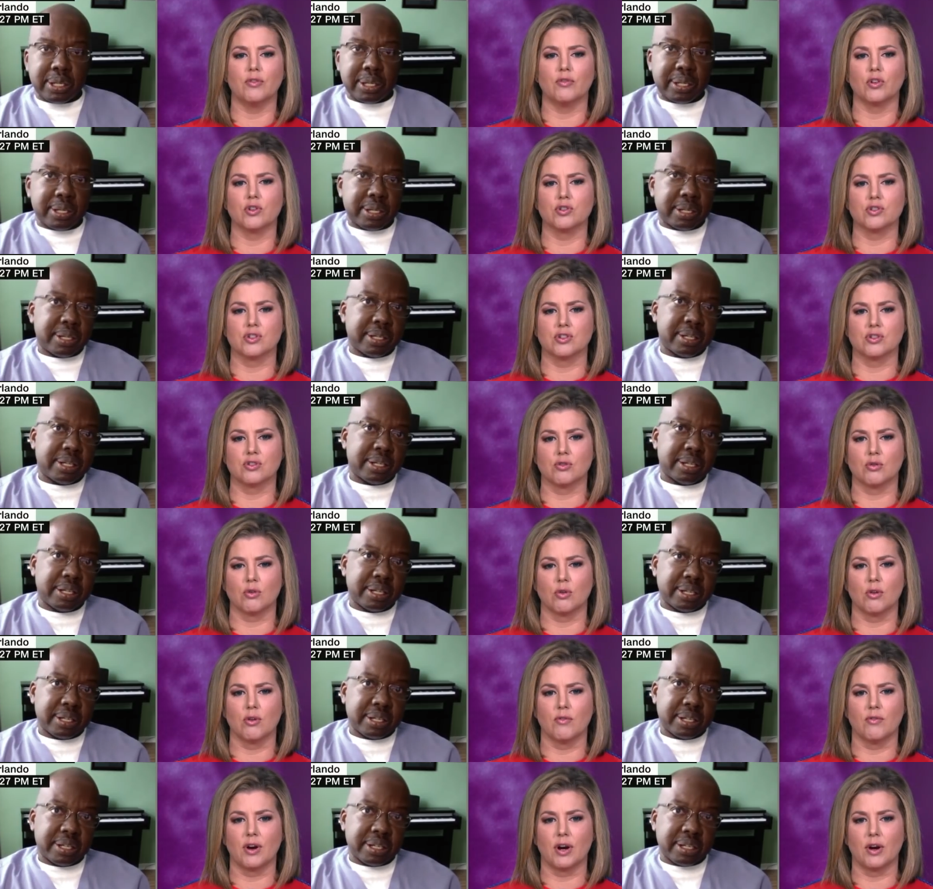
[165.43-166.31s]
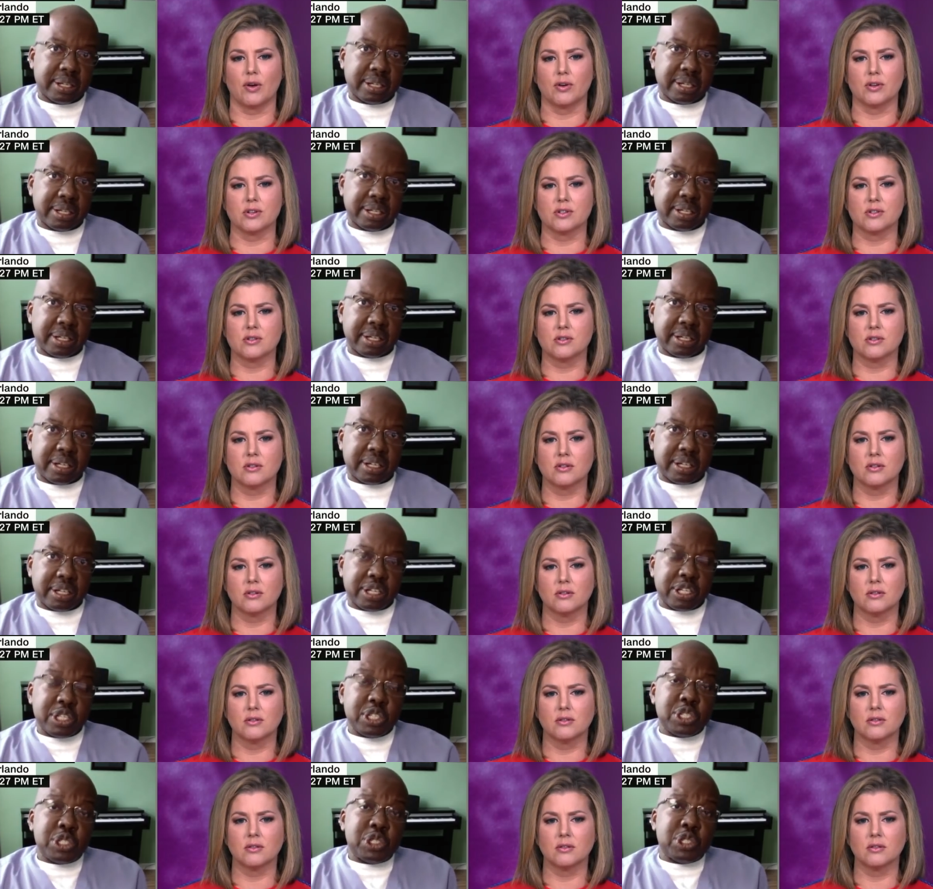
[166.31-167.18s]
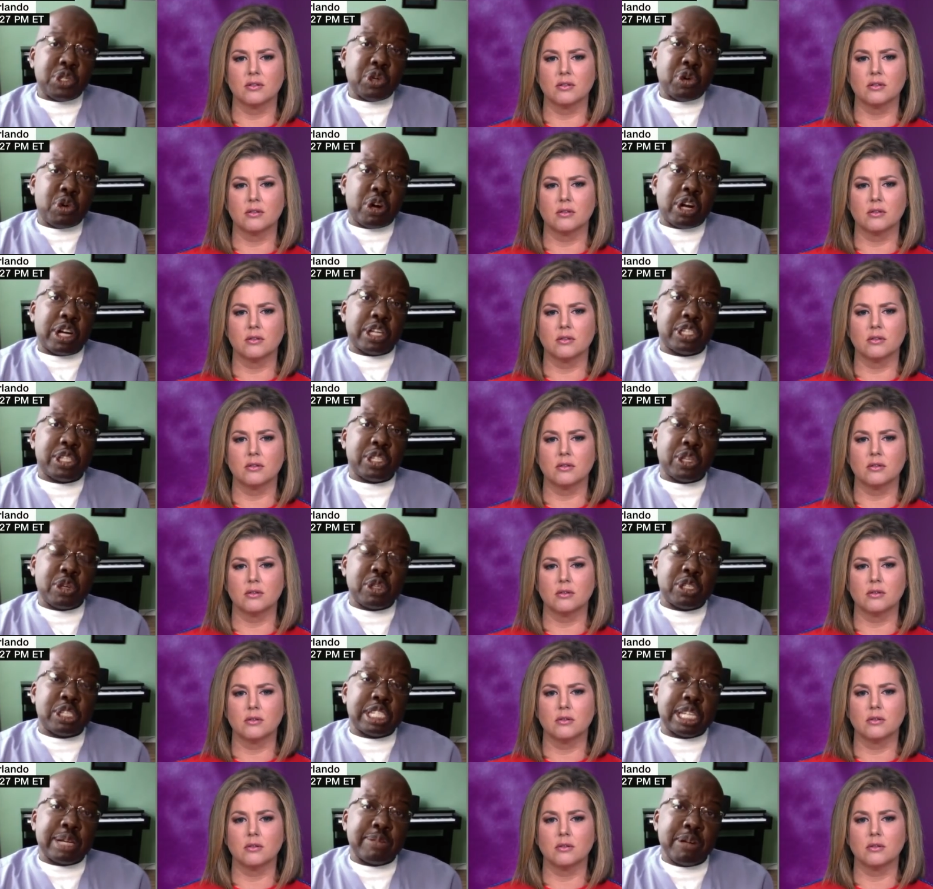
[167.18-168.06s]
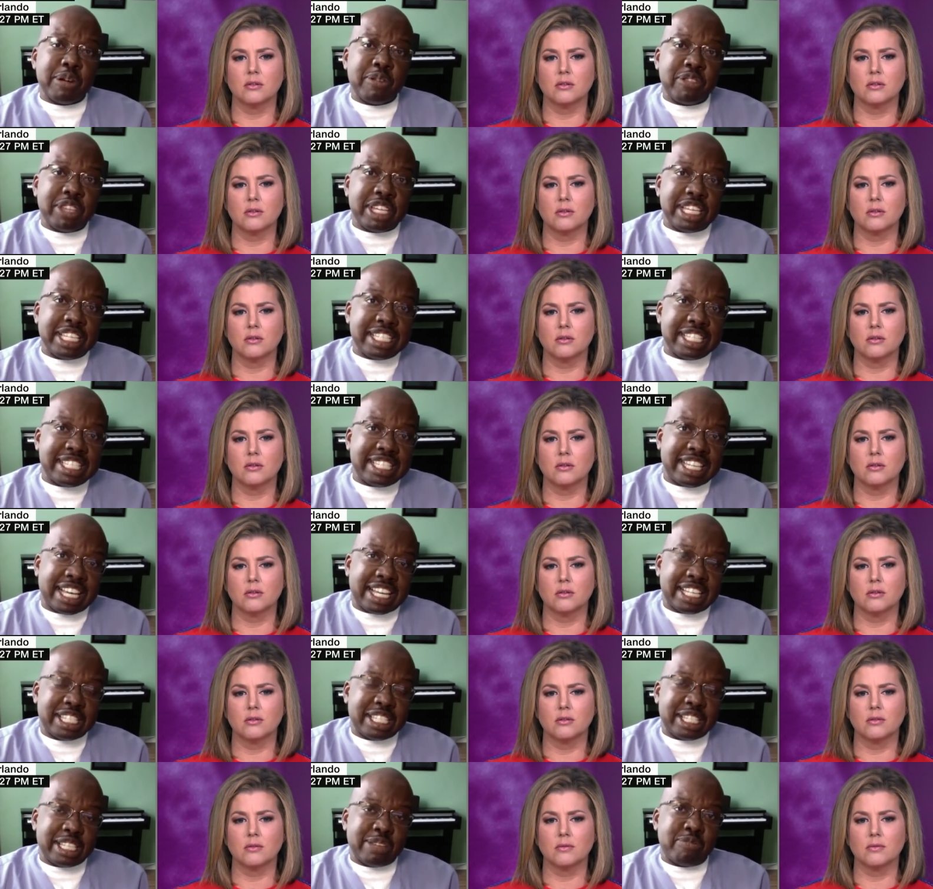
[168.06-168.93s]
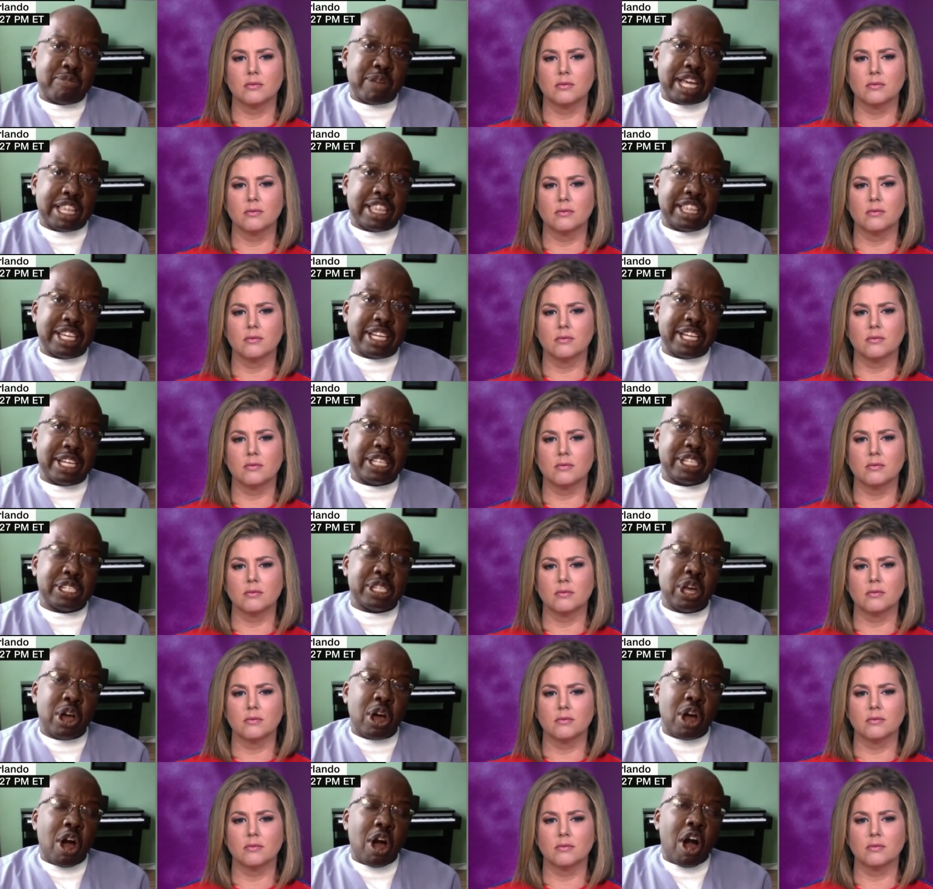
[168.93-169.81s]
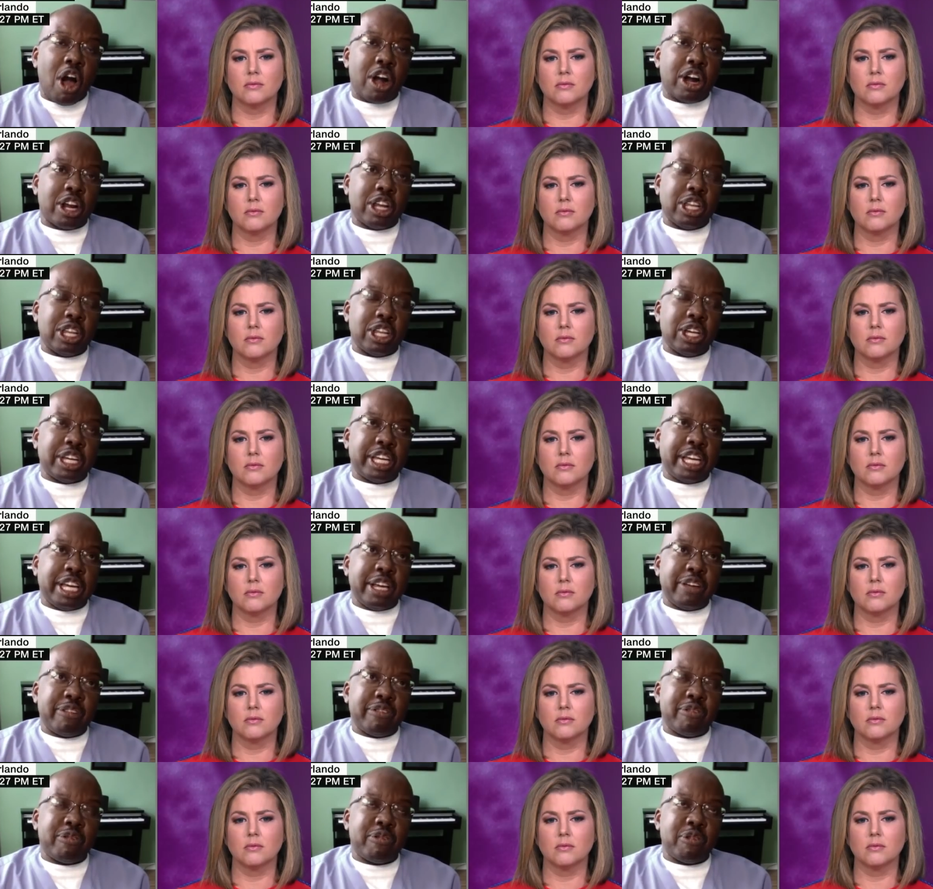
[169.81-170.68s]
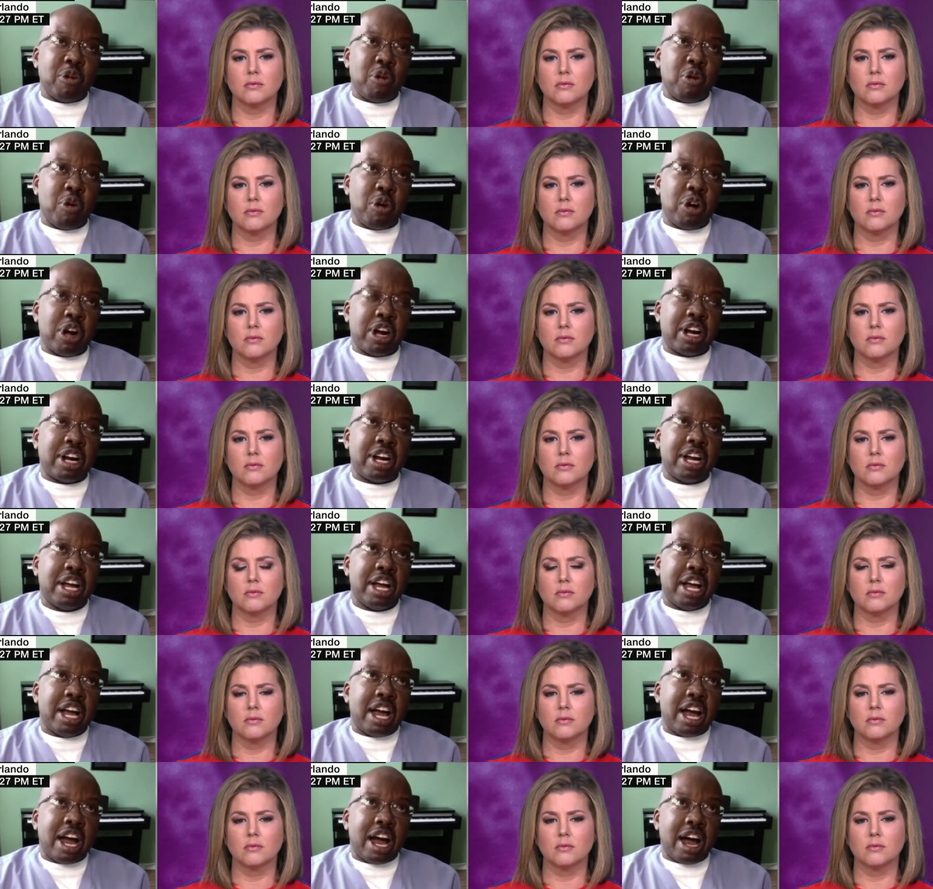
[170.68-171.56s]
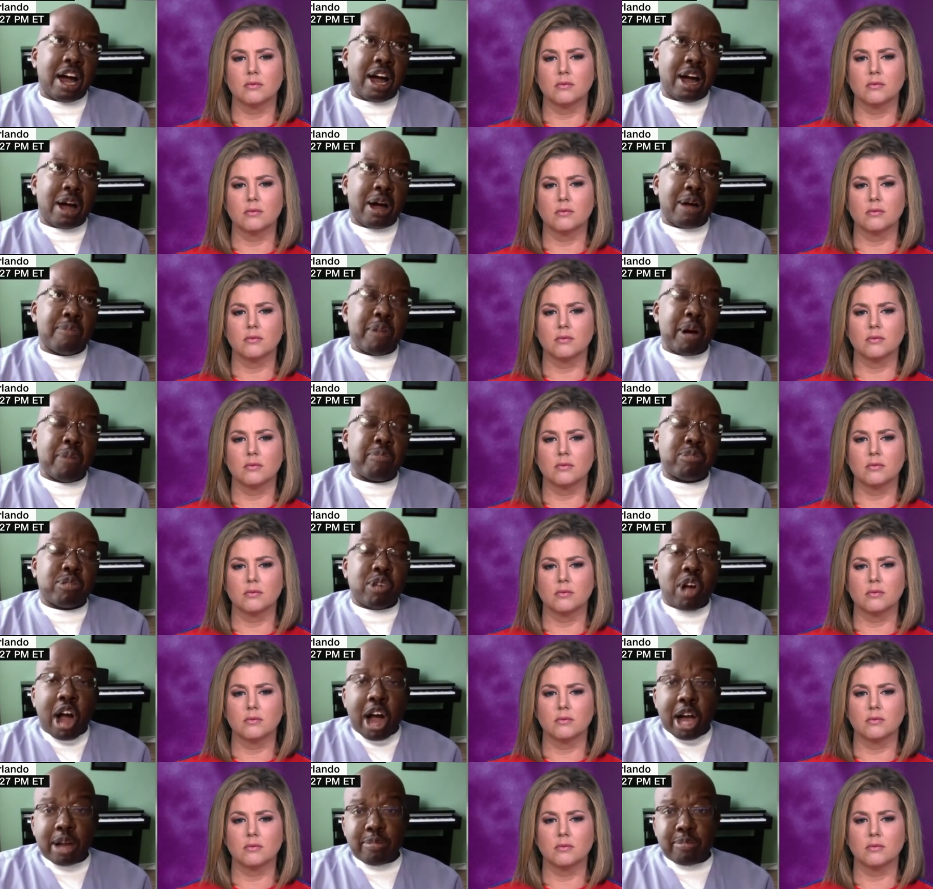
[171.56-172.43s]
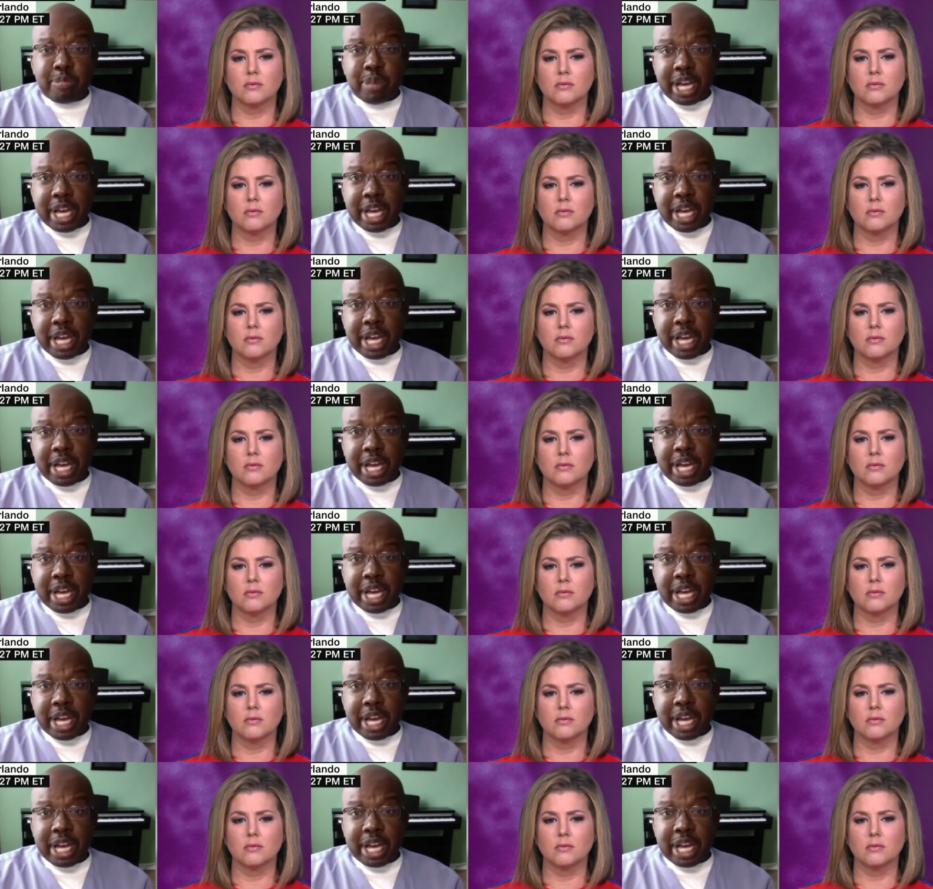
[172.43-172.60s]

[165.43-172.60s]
Speaker 1: versus coronavirus.
Speaker 2: Sure. So some of these testing methods are looking for um, broad